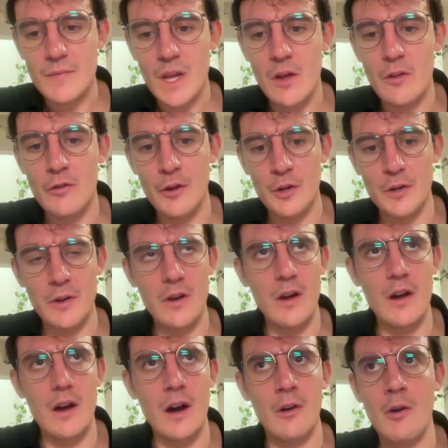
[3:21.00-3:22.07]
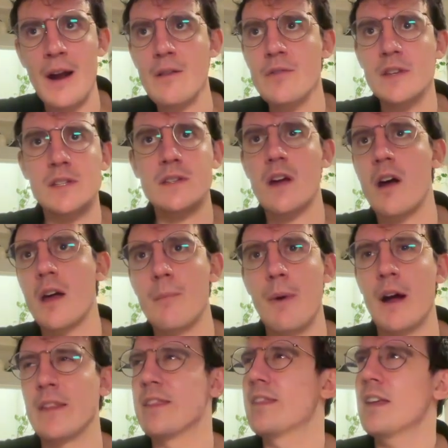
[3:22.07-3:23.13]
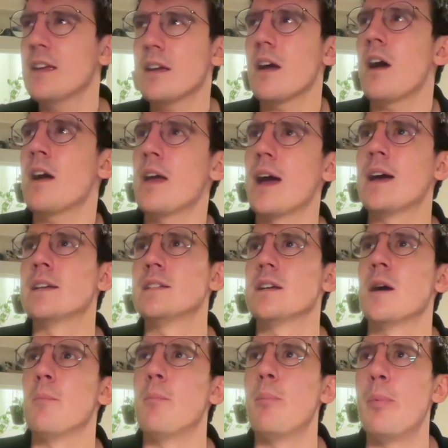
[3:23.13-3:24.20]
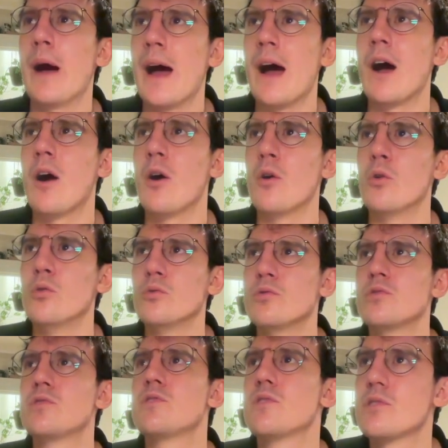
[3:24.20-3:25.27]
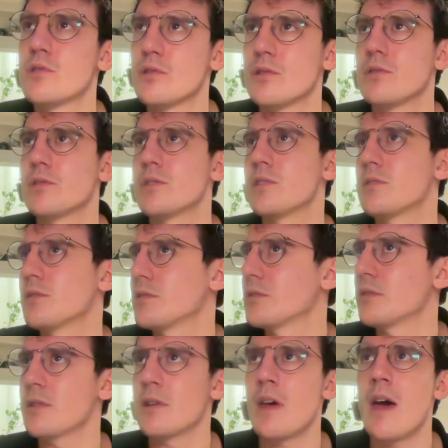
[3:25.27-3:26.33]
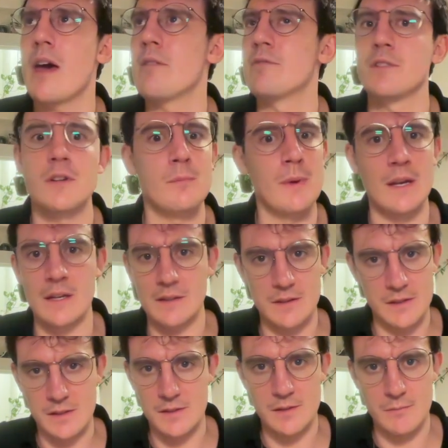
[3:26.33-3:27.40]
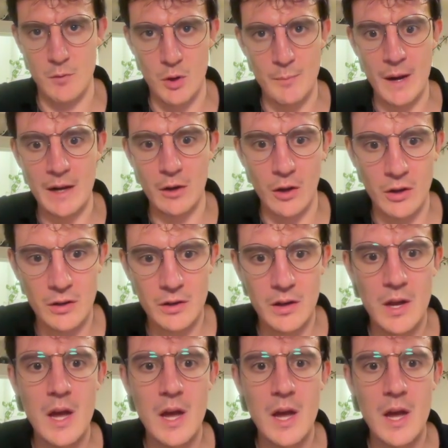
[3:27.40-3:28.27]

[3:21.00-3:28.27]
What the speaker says: that around this time, I think I had about 7 minutes on my clock.